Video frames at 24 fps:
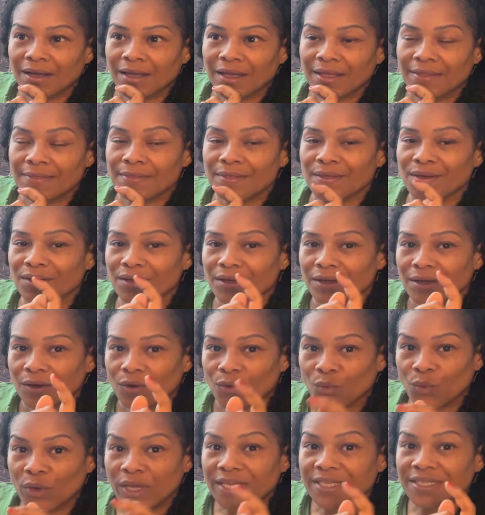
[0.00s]
in the
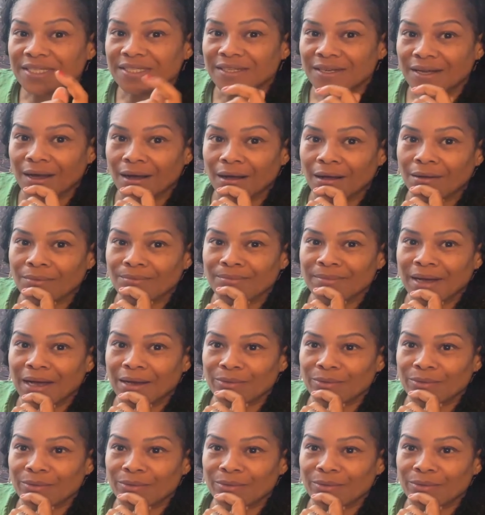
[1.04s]
weeks to come.